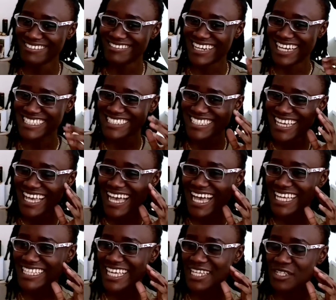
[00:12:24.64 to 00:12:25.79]
right?
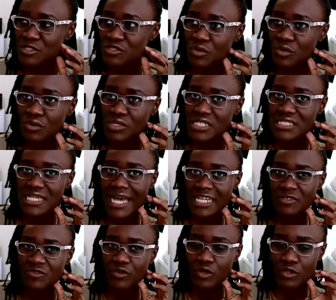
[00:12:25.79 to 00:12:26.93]
And then so it's
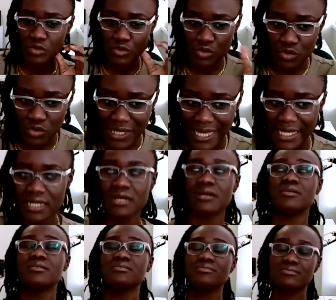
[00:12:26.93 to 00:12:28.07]
hard for you to like
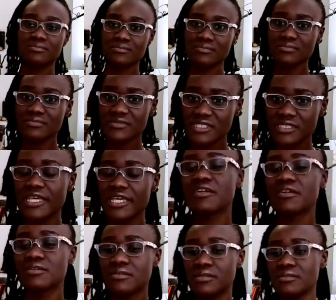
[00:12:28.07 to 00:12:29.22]
take
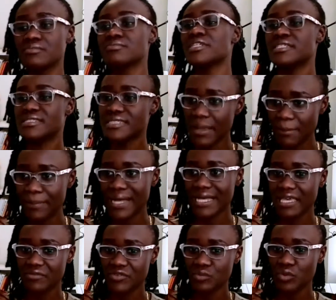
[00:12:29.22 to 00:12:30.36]
a step back
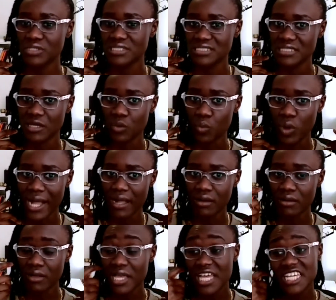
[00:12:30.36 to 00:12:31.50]
every once in a
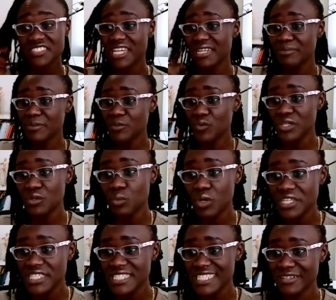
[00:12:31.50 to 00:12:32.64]
while. Especially maybe when you're
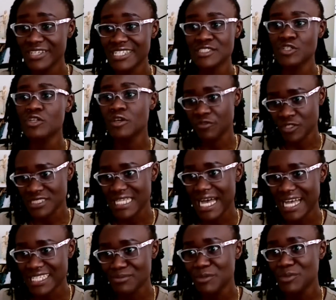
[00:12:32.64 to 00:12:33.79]
working in an organization, of course, that
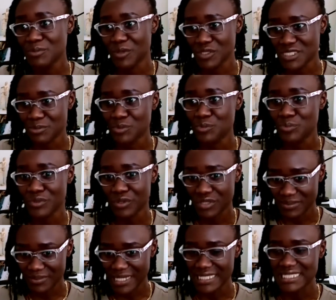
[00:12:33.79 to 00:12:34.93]
has maybe multiple
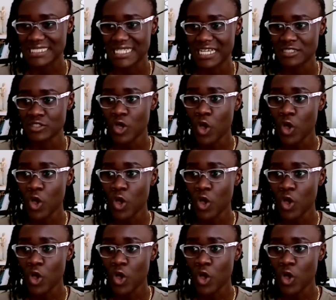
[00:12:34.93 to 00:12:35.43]
products managers,